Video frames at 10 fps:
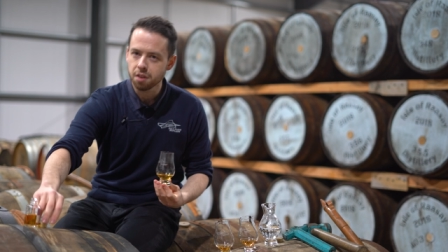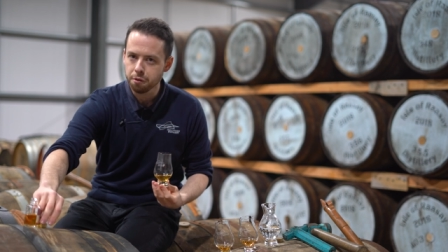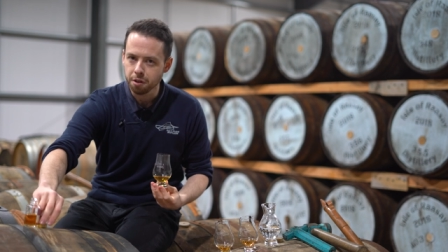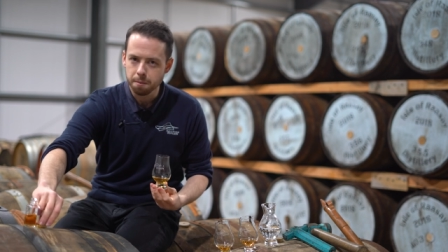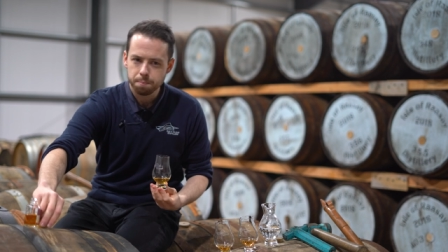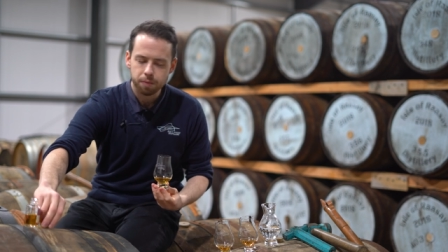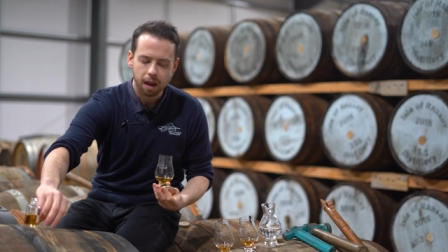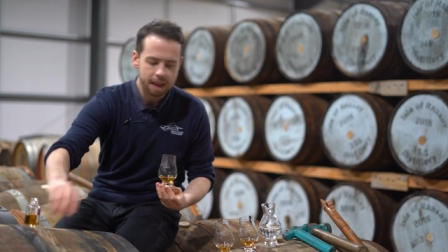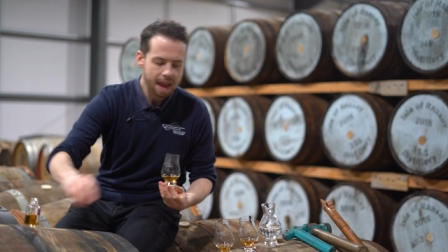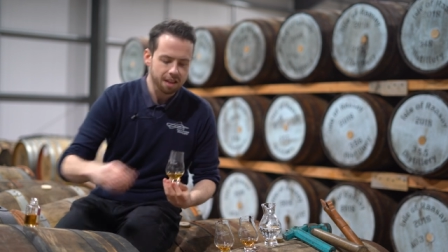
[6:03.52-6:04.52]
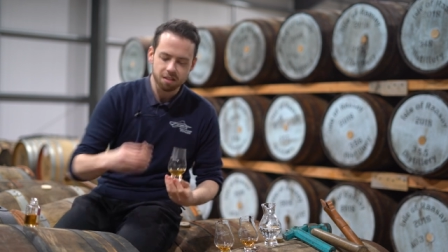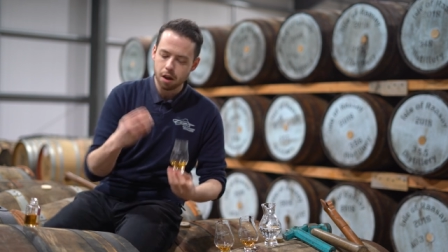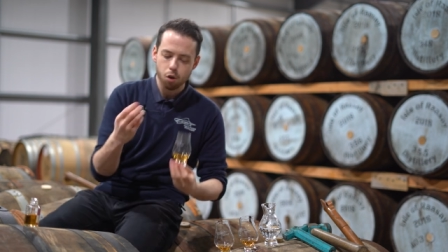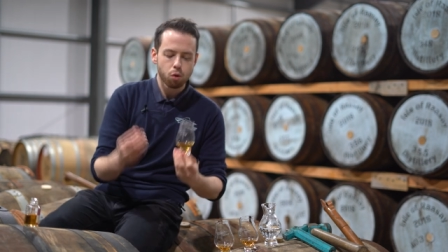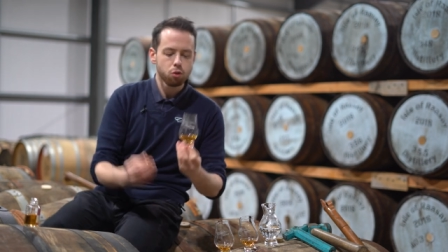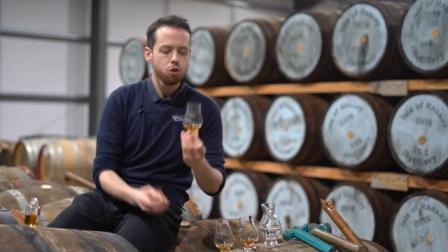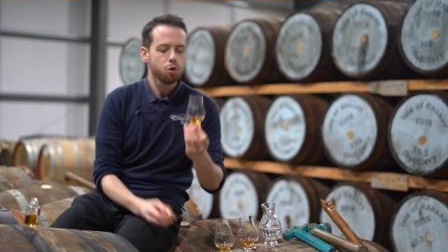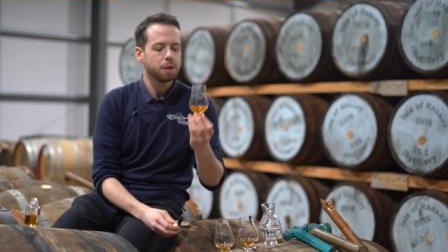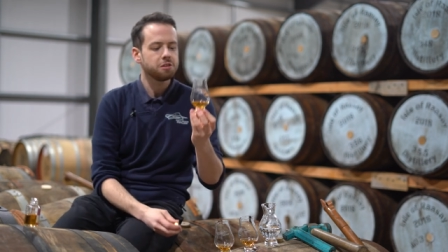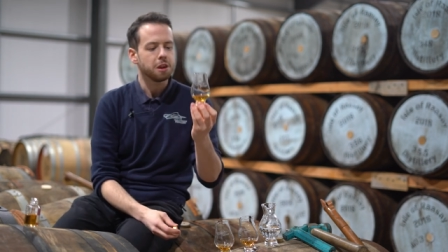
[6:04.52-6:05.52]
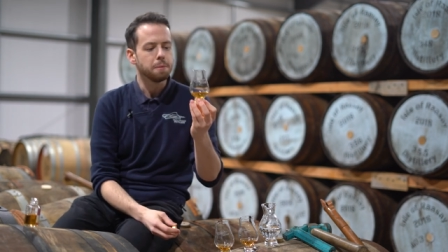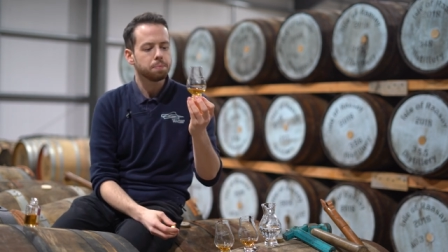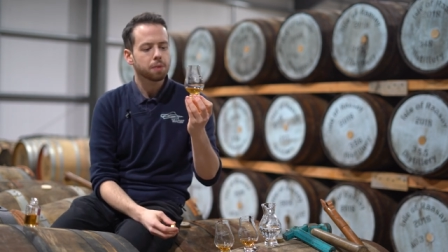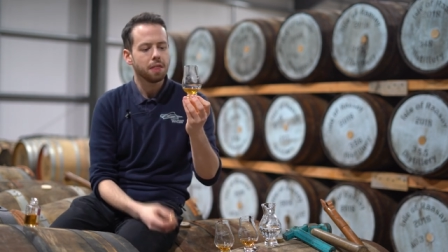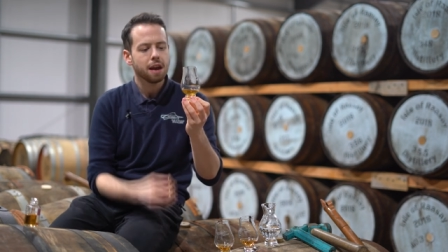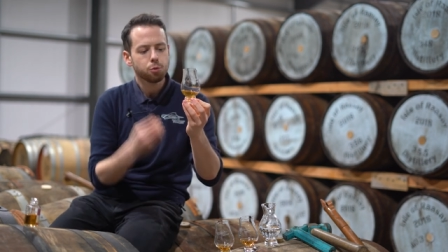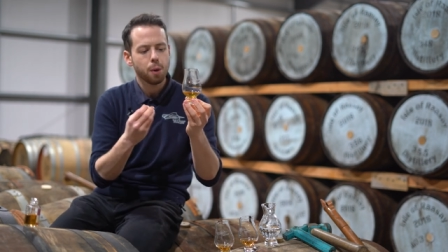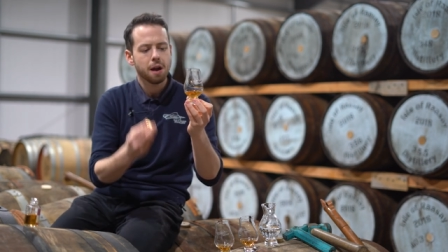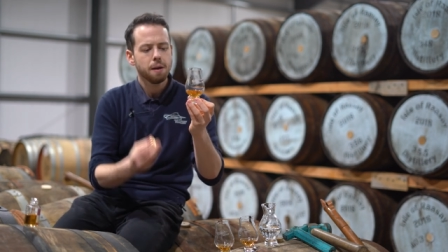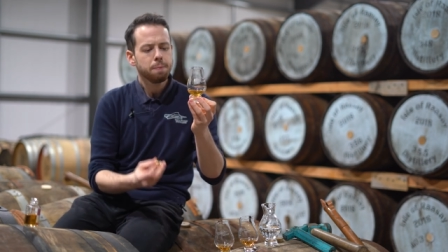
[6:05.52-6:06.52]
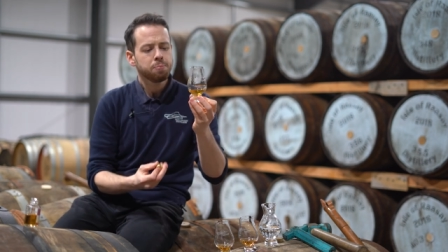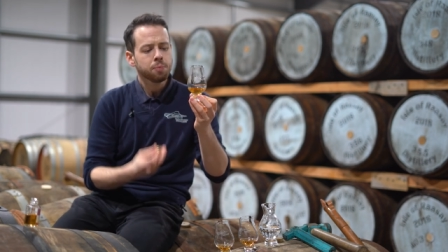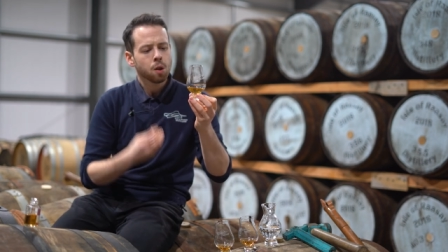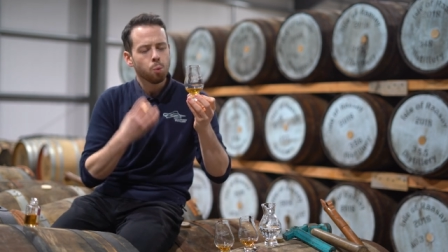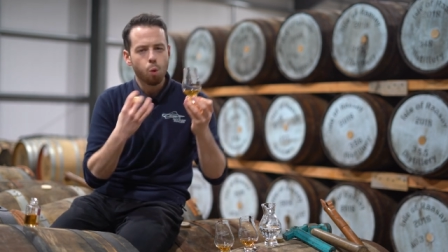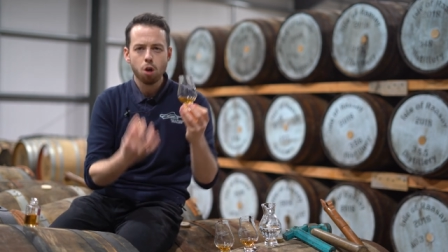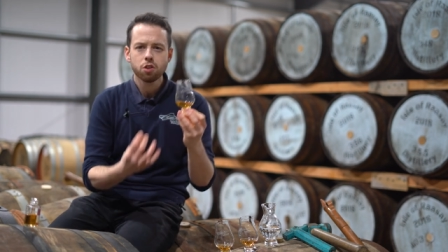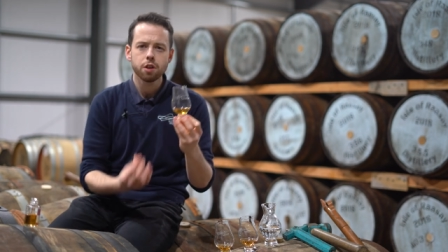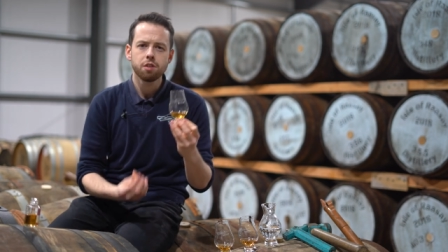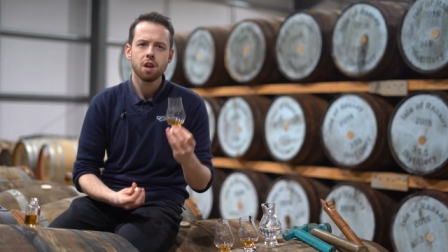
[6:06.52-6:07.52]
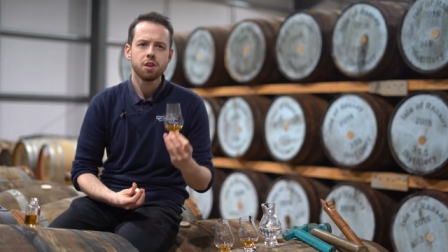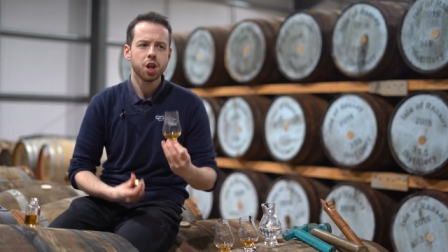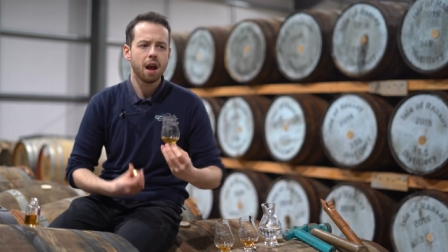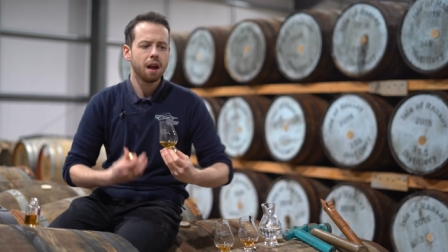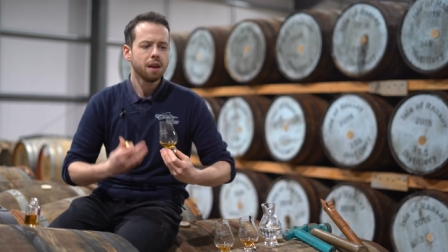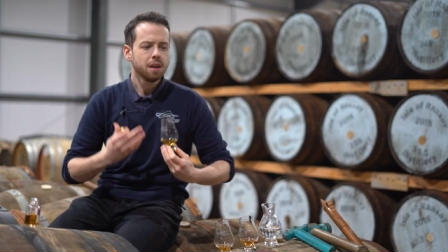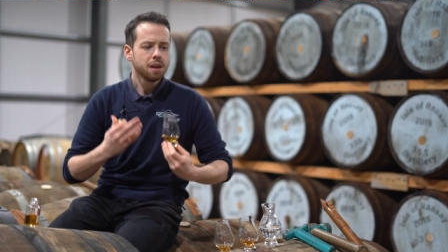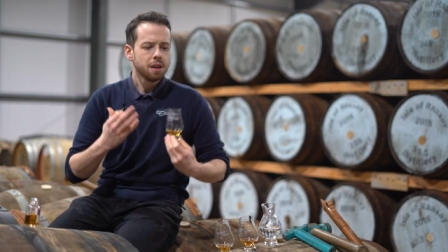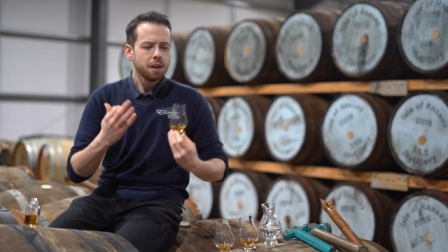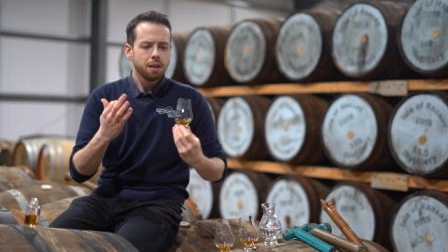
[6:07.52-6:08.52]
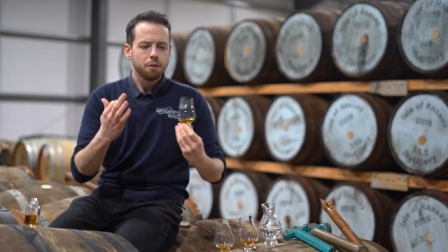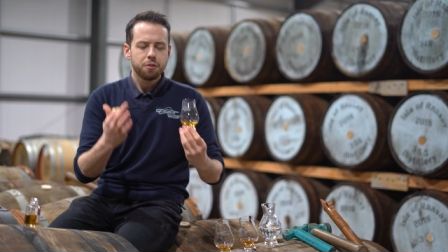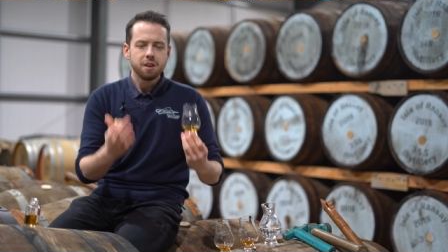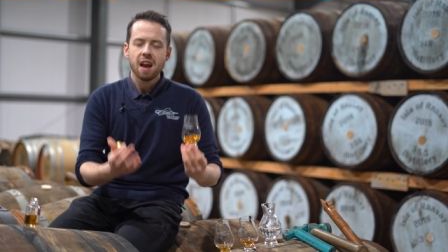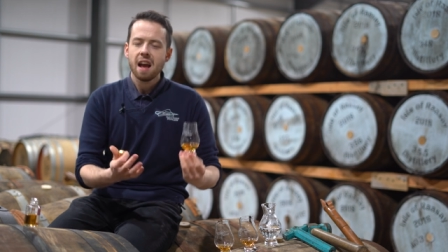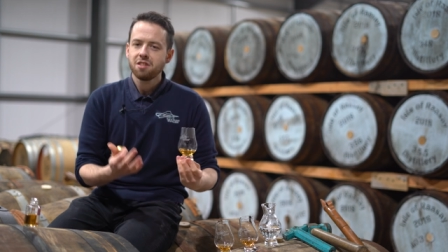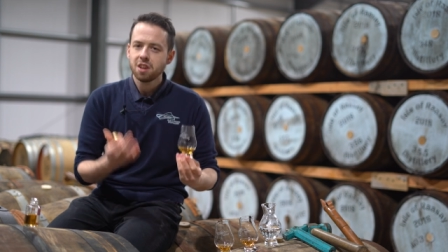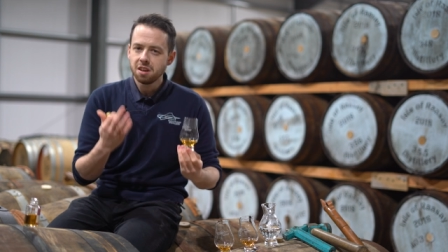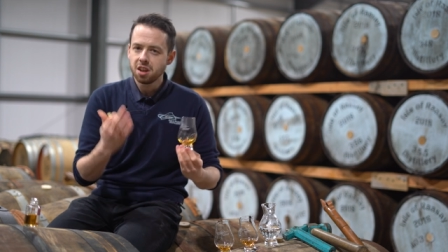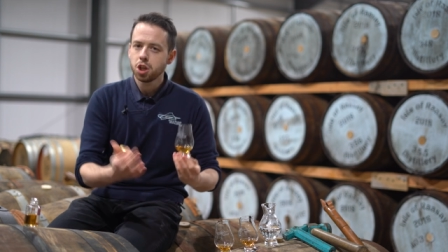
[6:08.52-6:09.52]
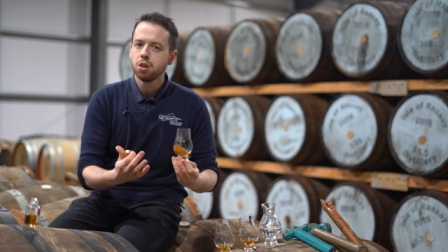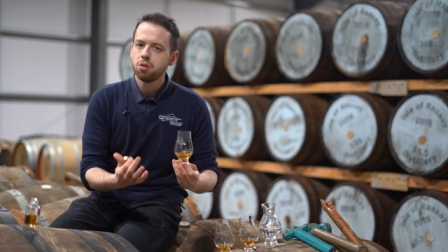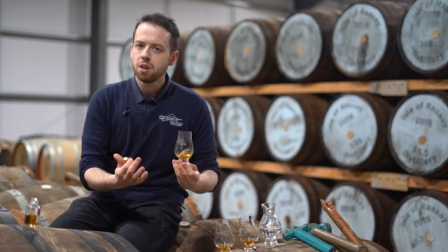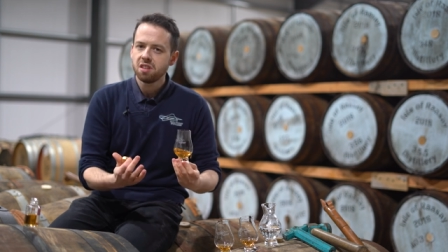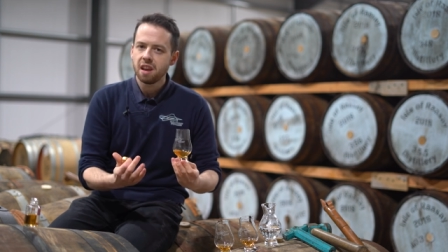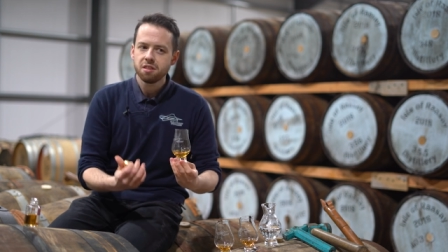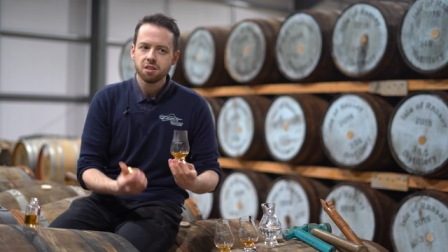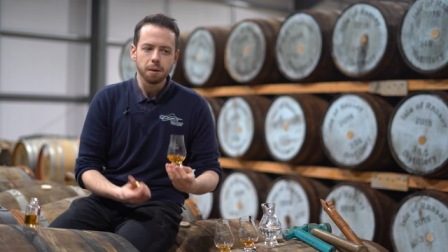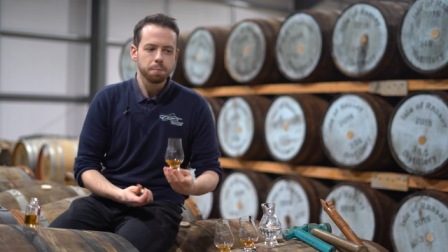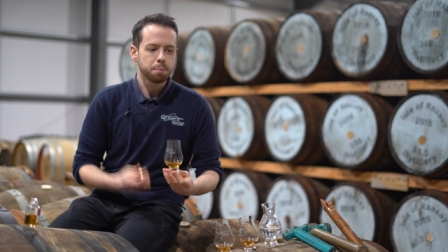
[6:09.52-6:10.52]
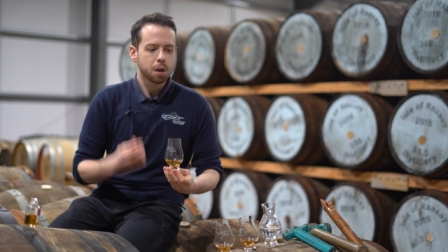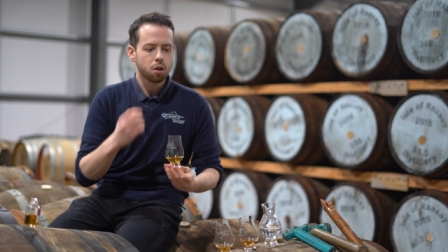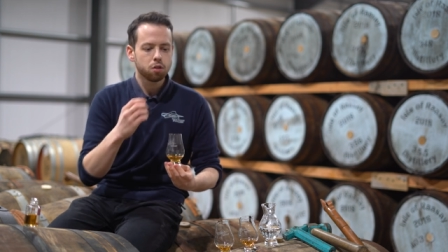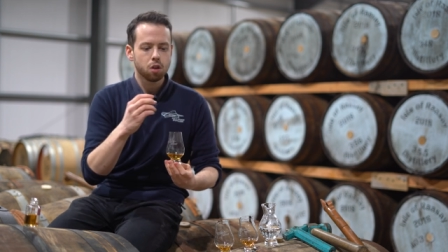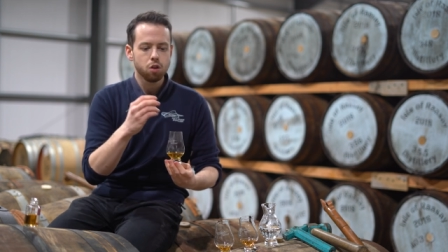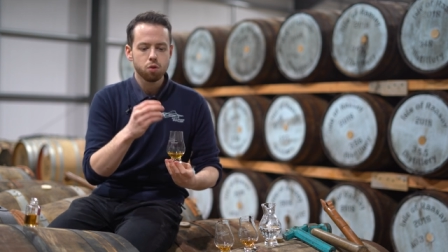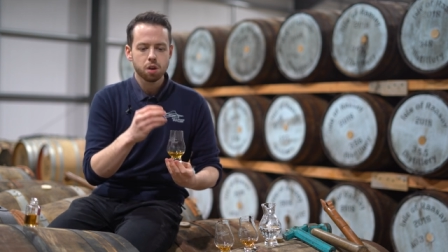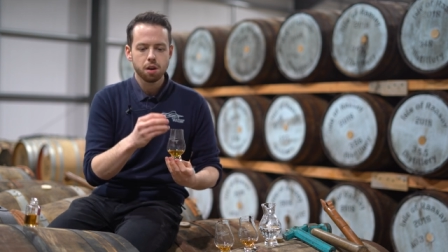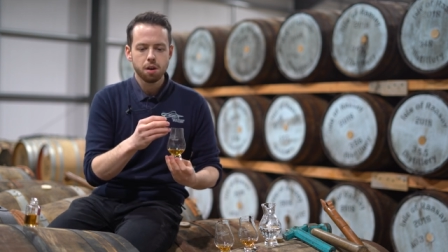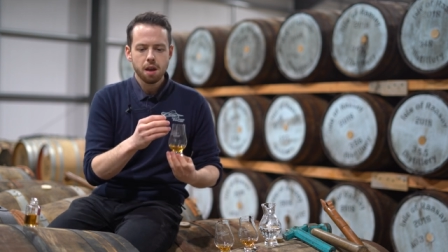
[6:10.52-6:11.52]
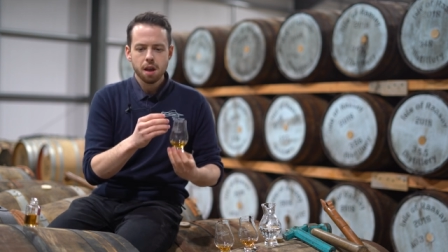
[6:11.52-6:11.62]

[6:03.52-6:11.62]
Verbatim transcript: different. Again, it's like a whole new whiskey. And that's where water is such a fantastic addition to a tasting because you can